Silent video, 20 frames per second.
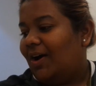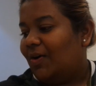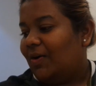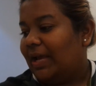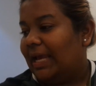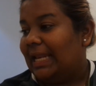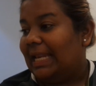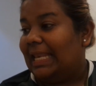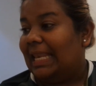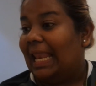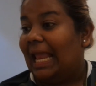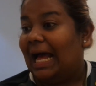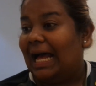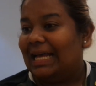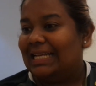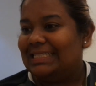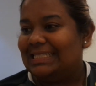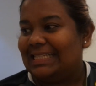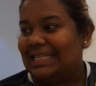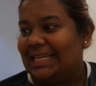Okay,
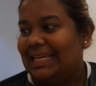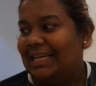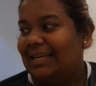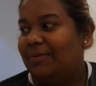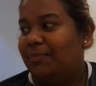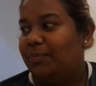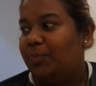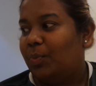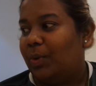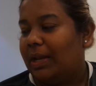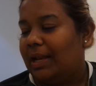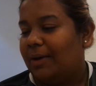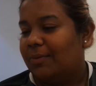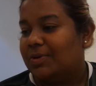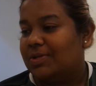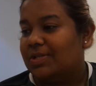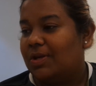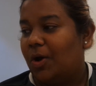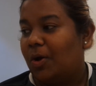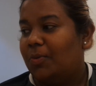lastly, when I
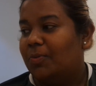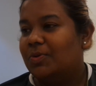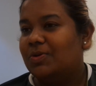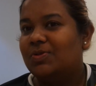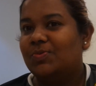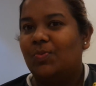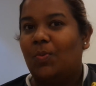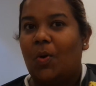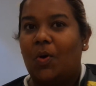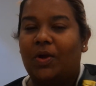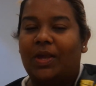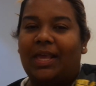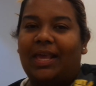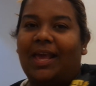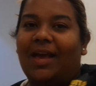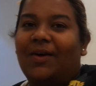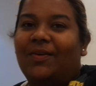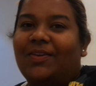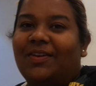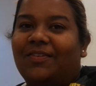was almost
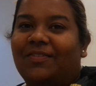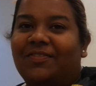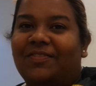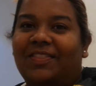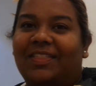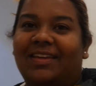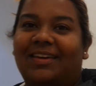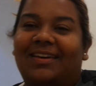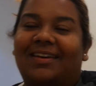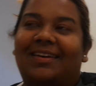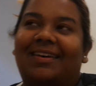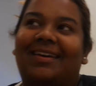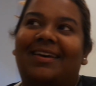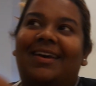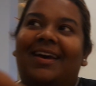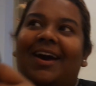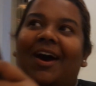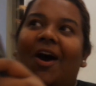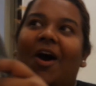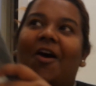walking out of
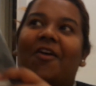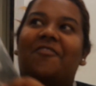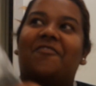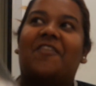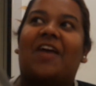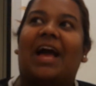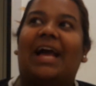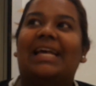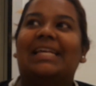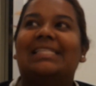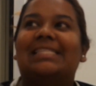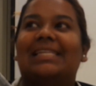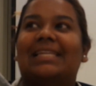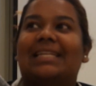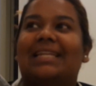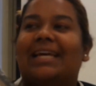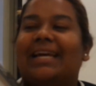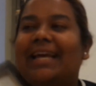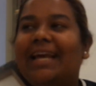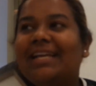
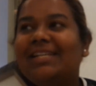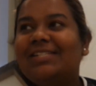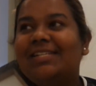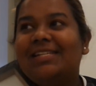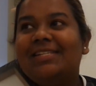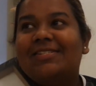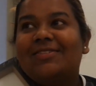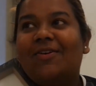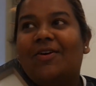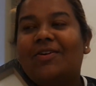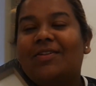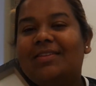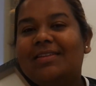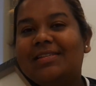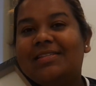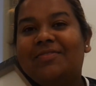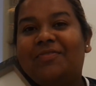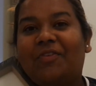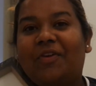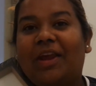Kaison, I actually saw
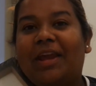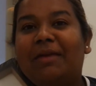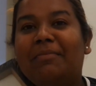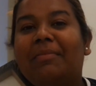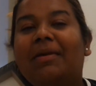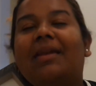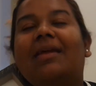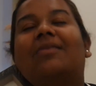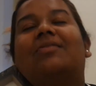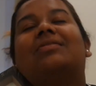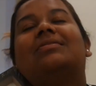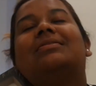this frame and I